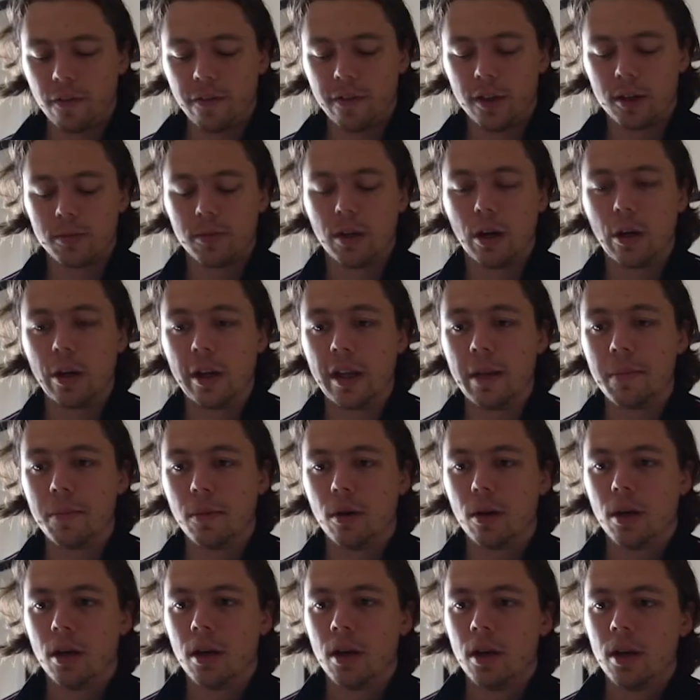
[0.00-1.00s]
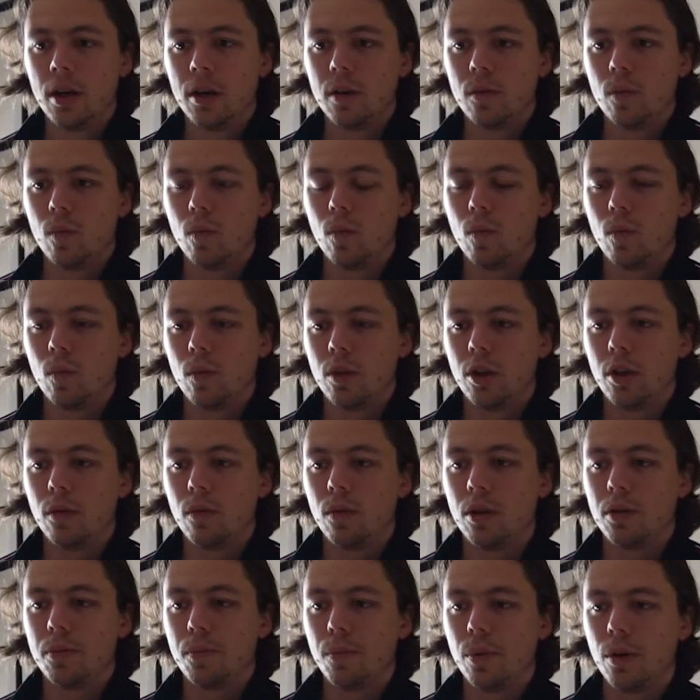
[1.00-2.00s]
film loaded in, but you
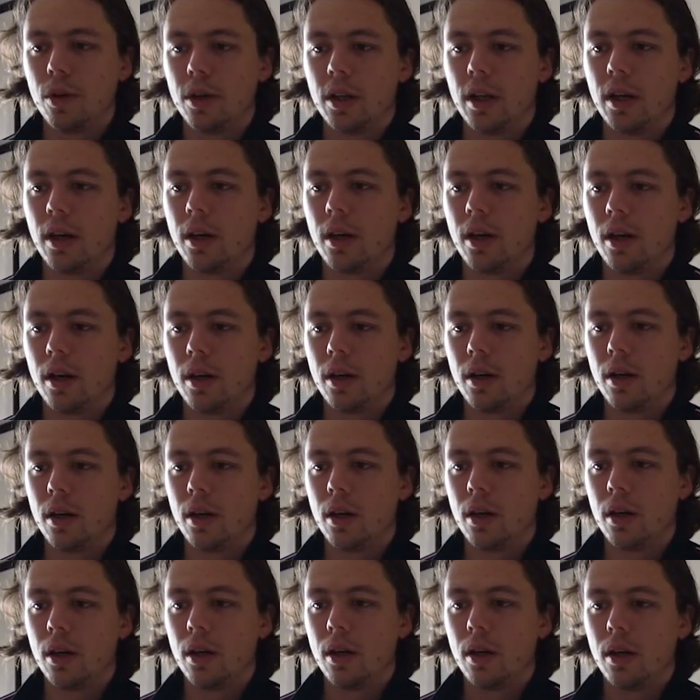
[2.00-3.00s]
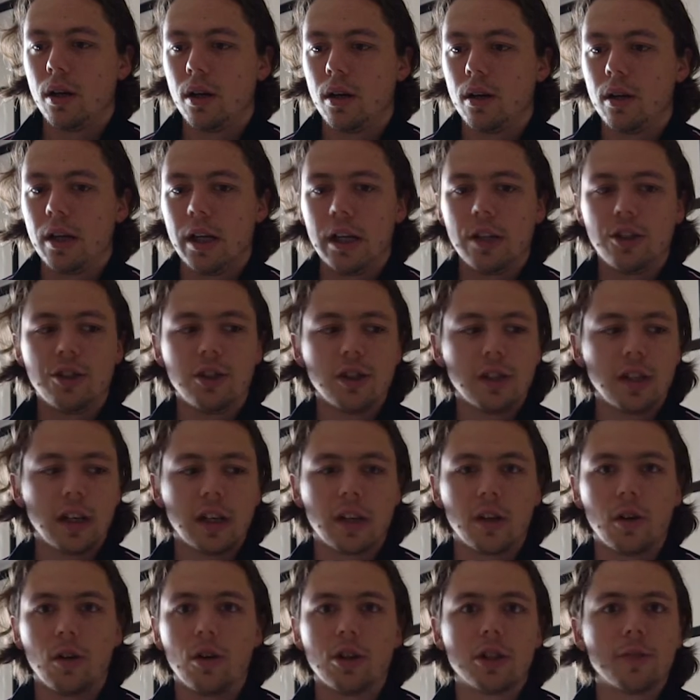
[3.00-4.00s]
would put it's just like
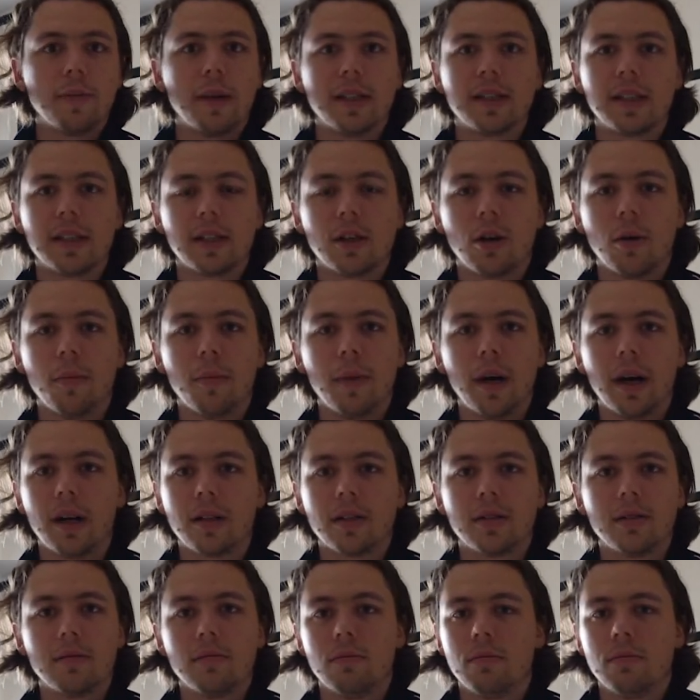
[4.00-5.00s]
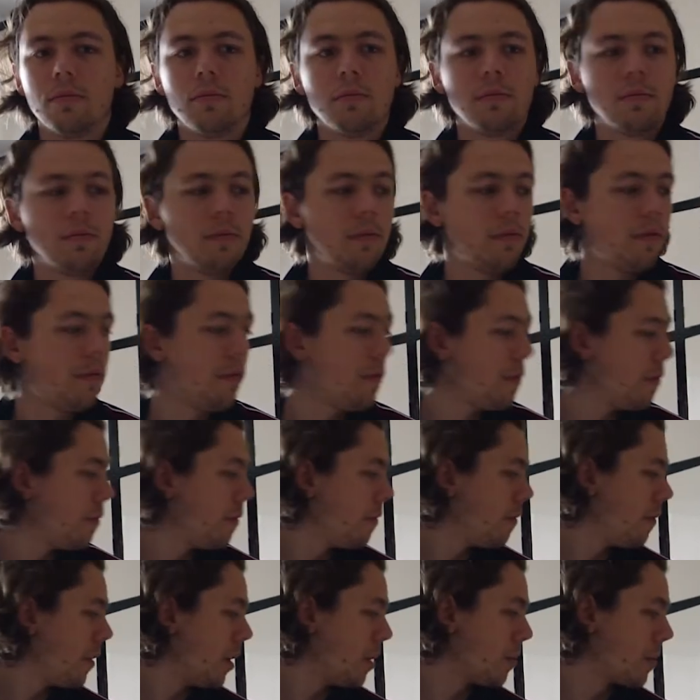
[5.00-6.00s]
an automatic compact
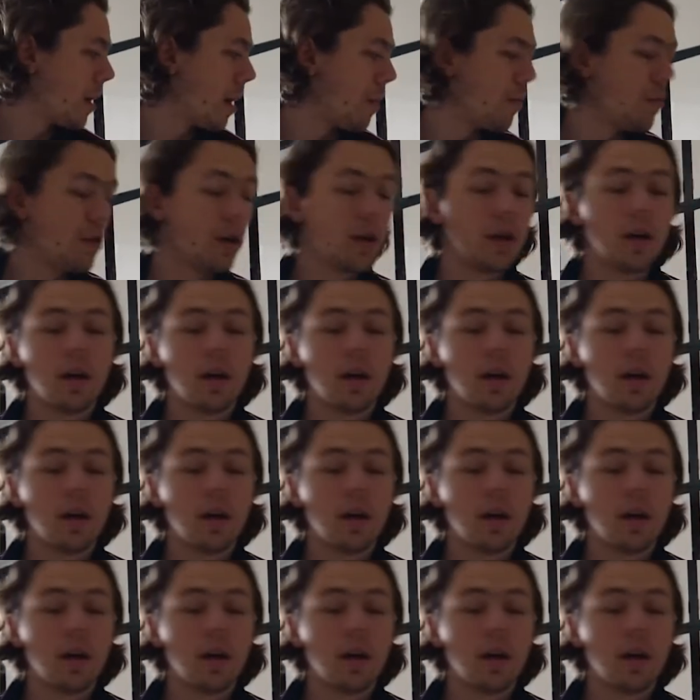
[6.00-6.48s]
film camera.